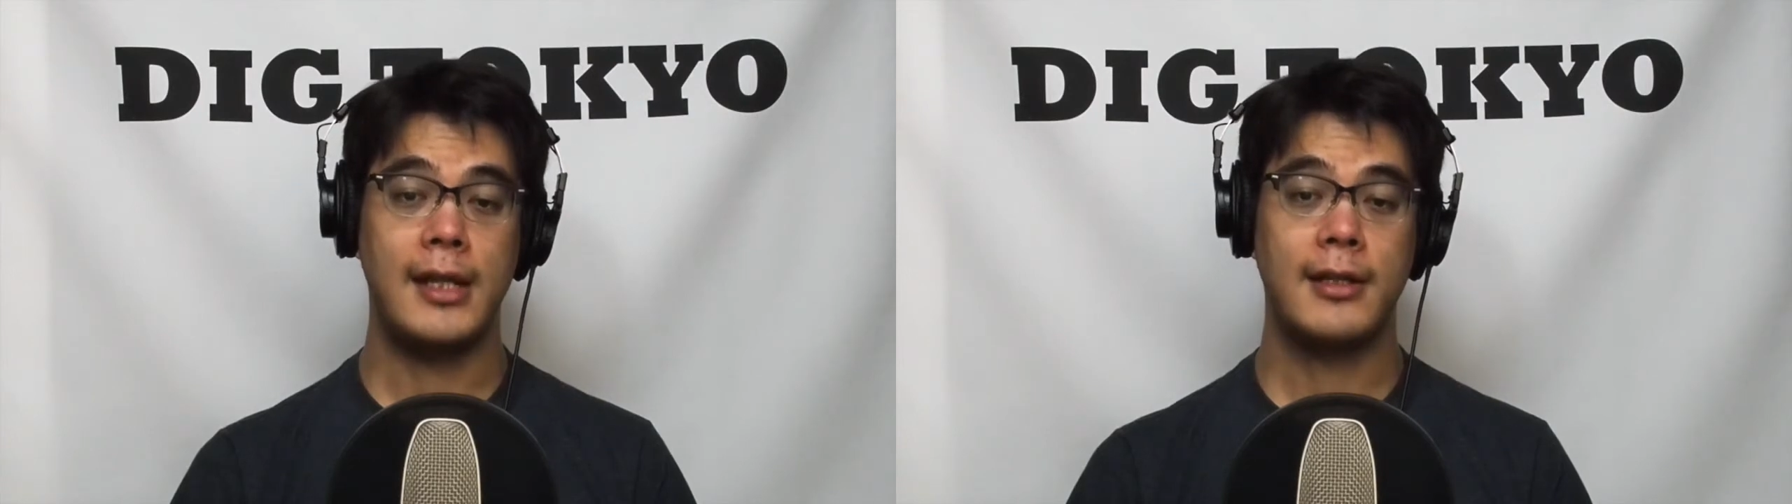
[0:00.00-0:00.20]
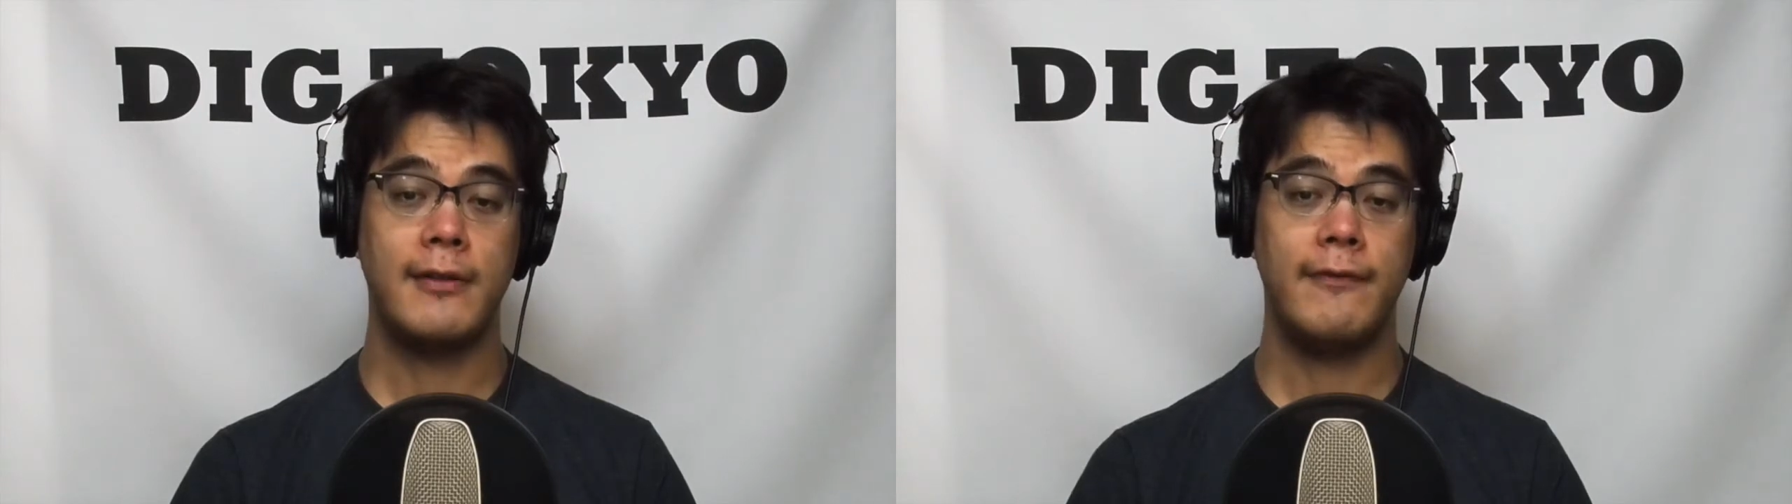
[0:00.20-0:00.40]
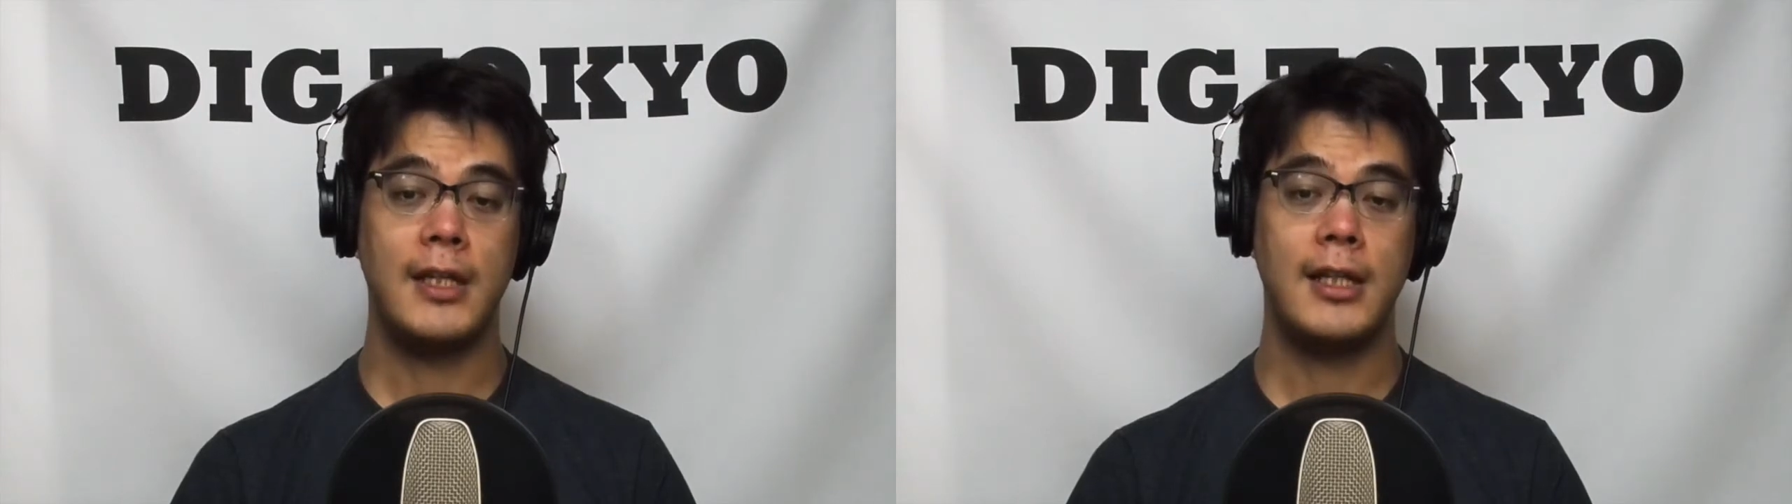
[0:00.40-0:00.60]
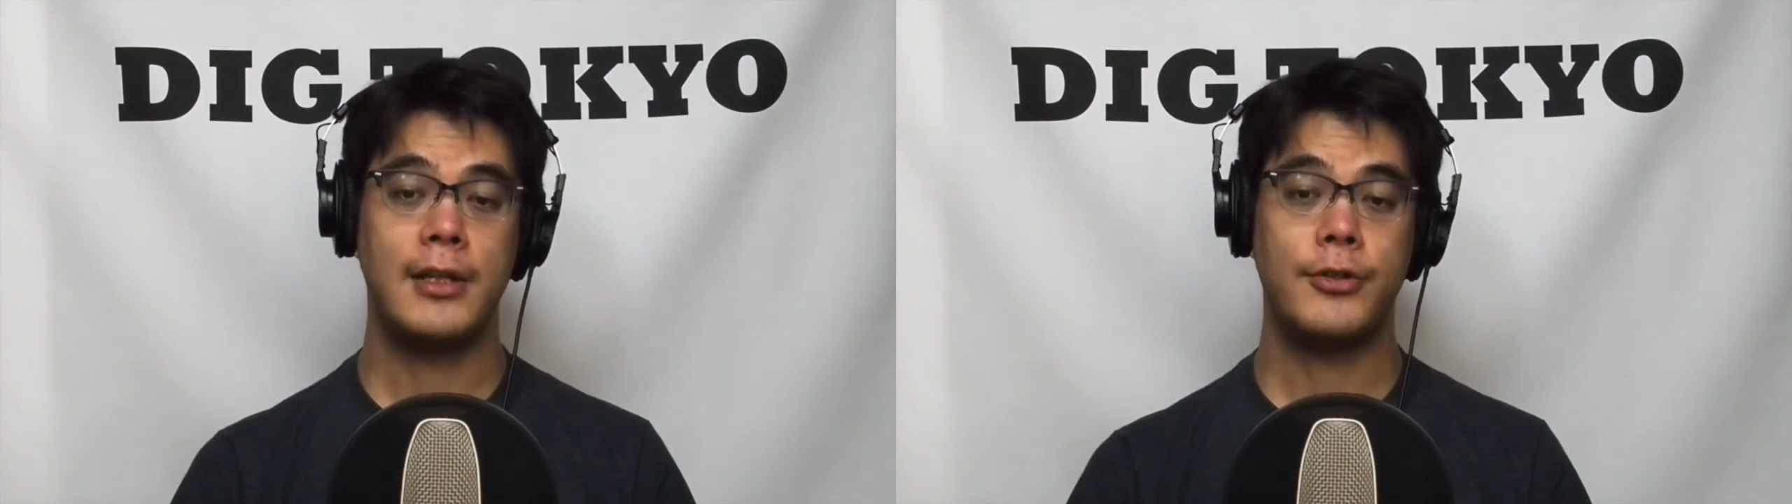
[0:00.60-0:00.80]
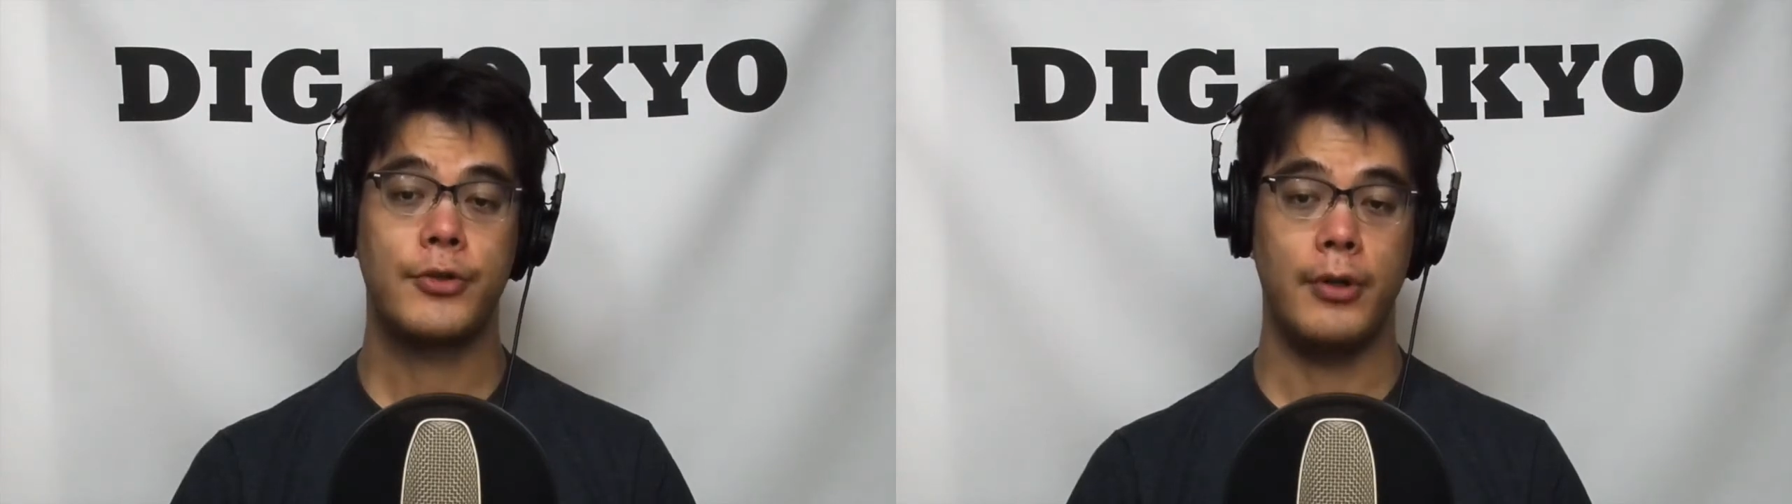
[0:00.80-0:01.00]

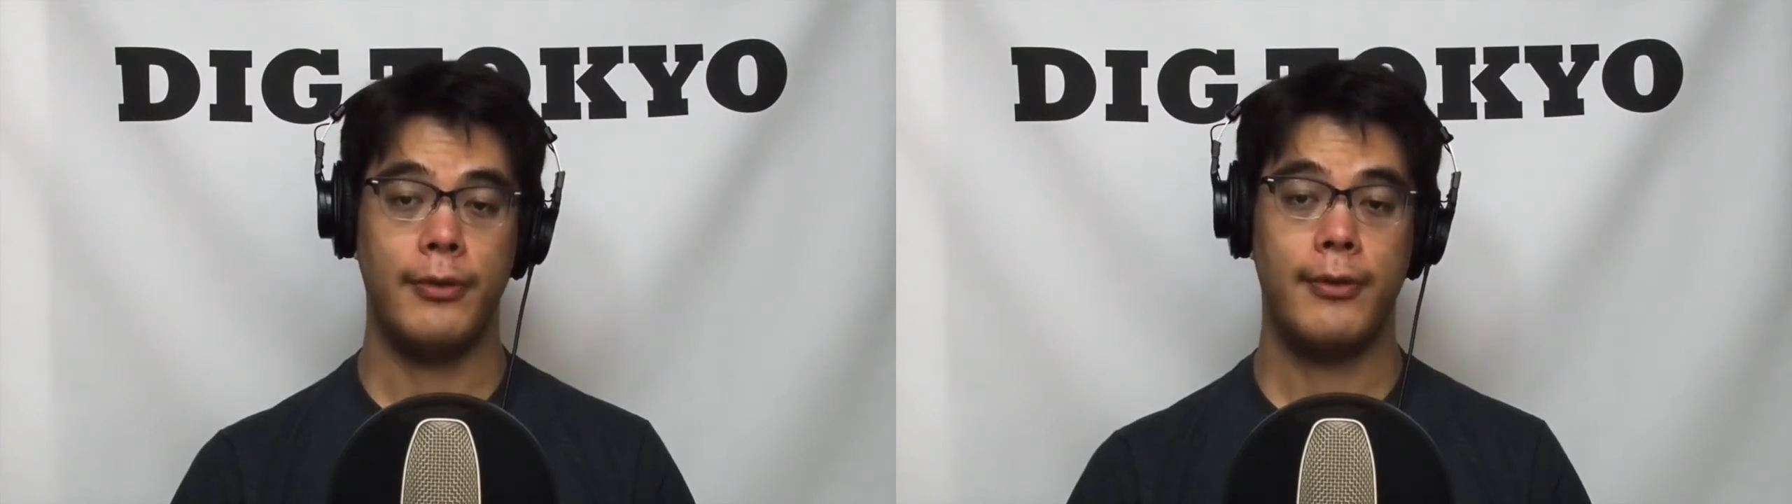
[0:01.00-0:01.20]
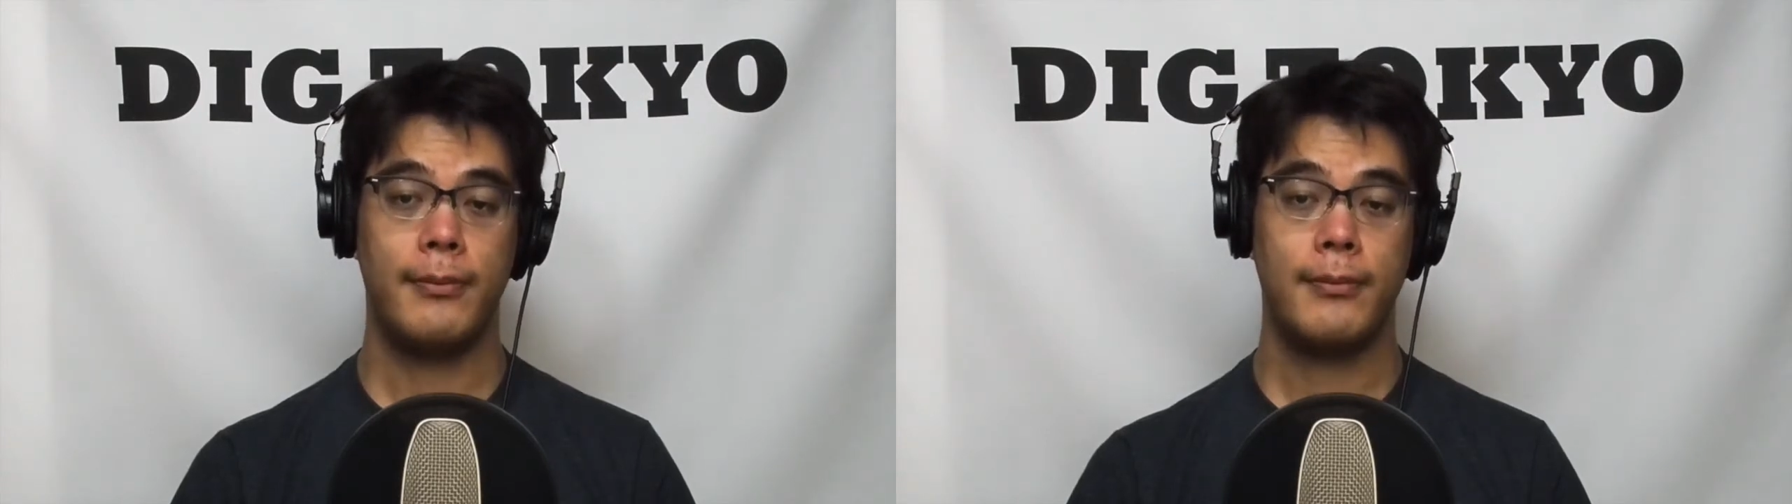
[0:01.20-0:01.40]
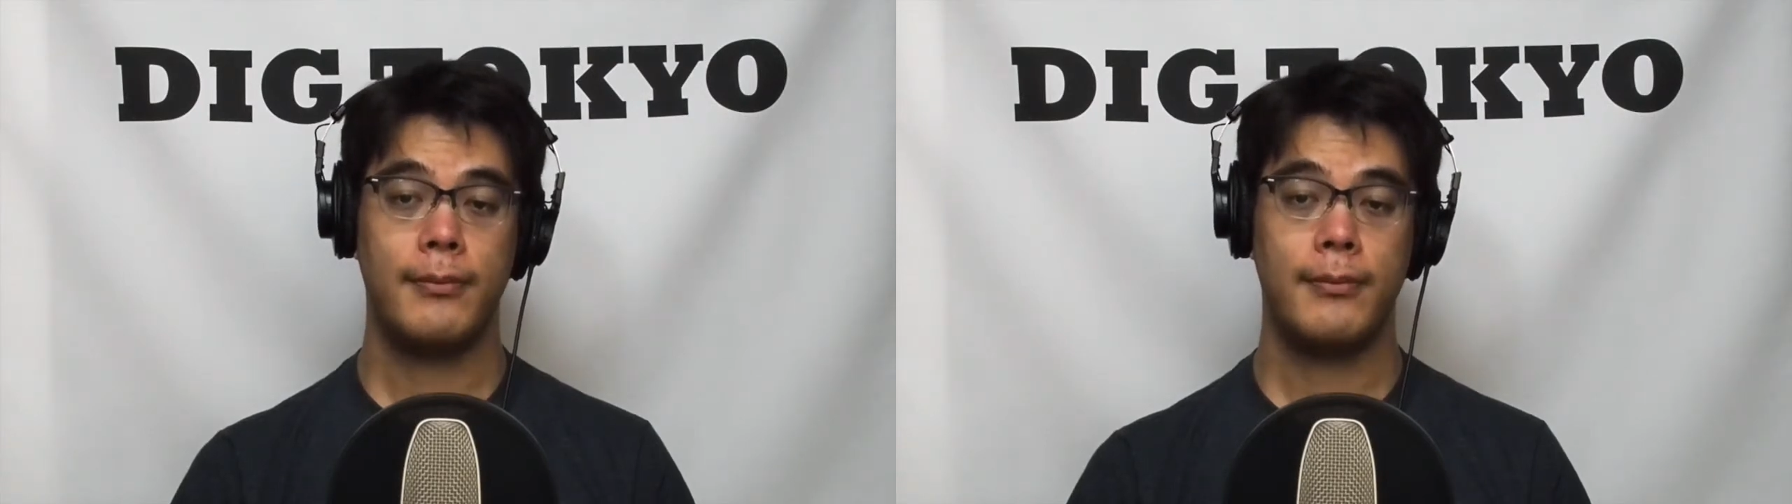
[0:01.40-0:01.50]
Inconvenient Truth.